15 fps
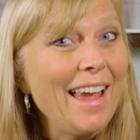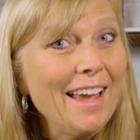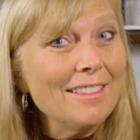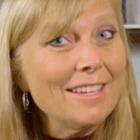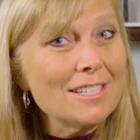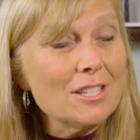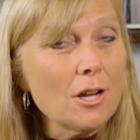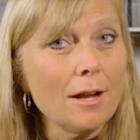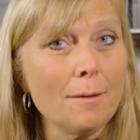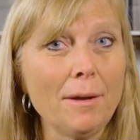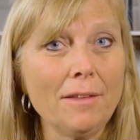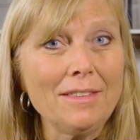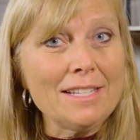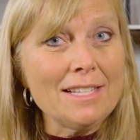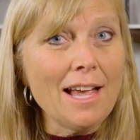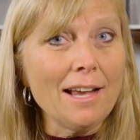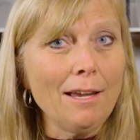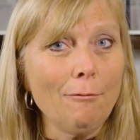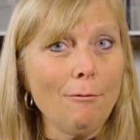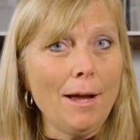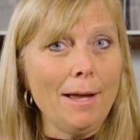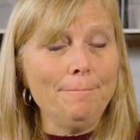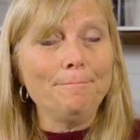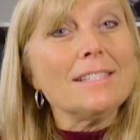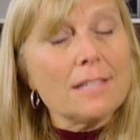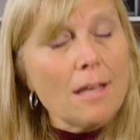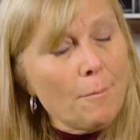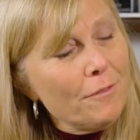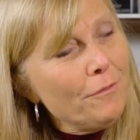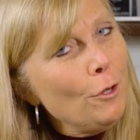And let's talk about the second one.
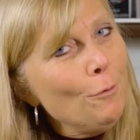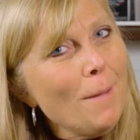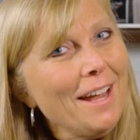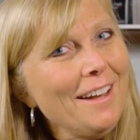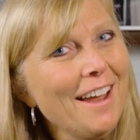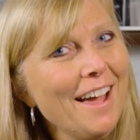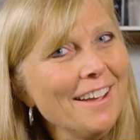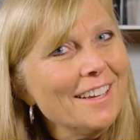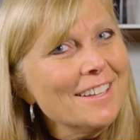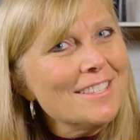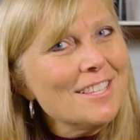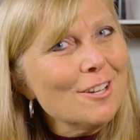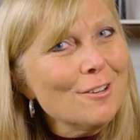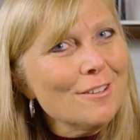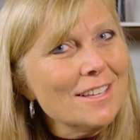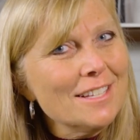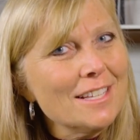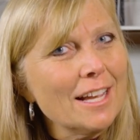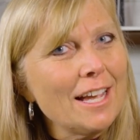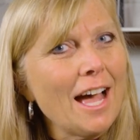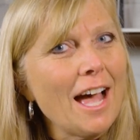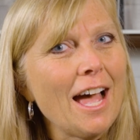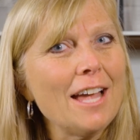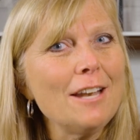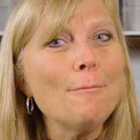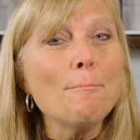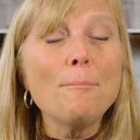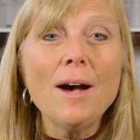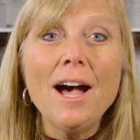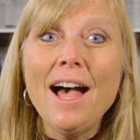Some of you might not consider this a con,
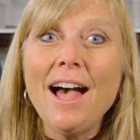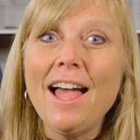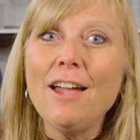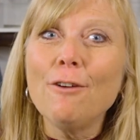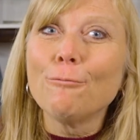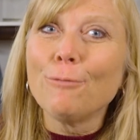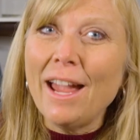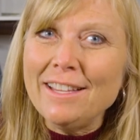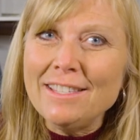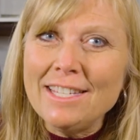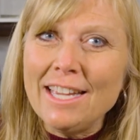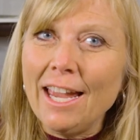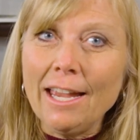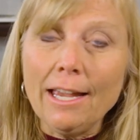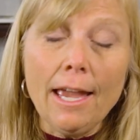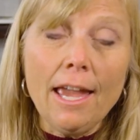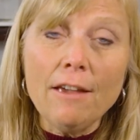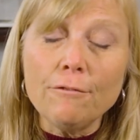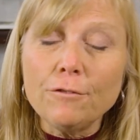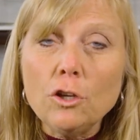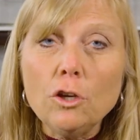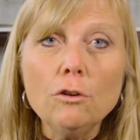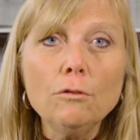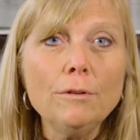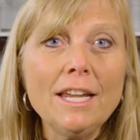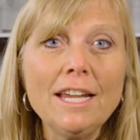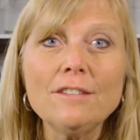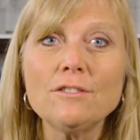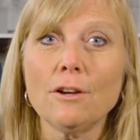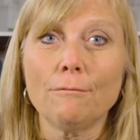but renting. If you
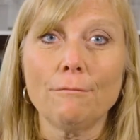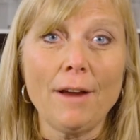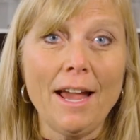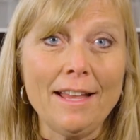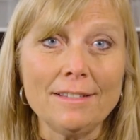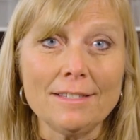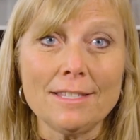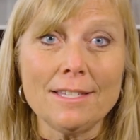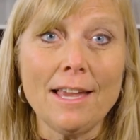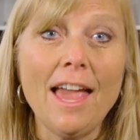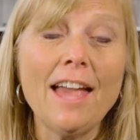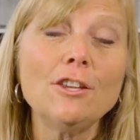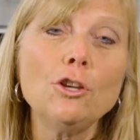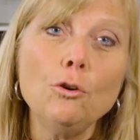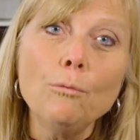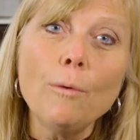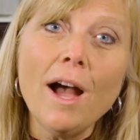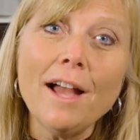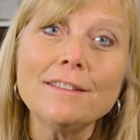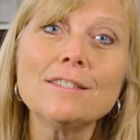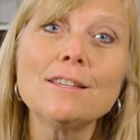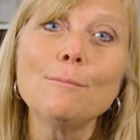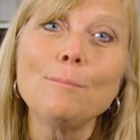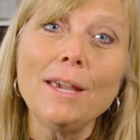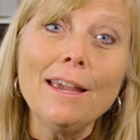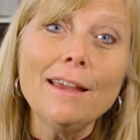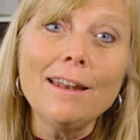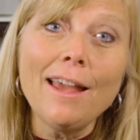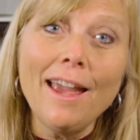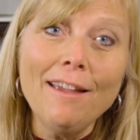need to rent and you want to be
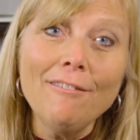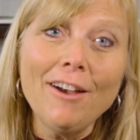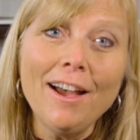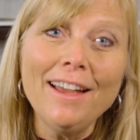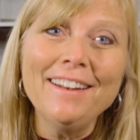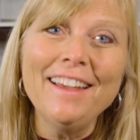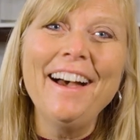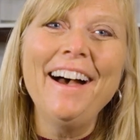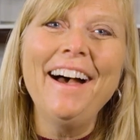in Avon,